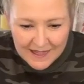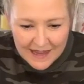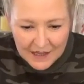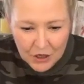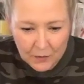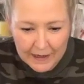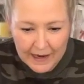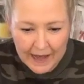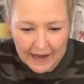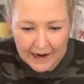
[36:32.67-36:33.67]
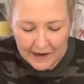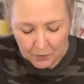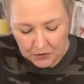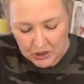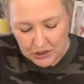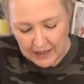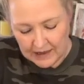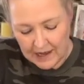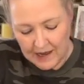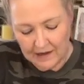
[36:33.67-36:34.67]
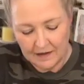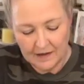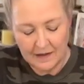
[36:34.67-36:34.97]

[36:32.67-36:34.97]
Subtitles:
Thank you, Annette. I appreciate that.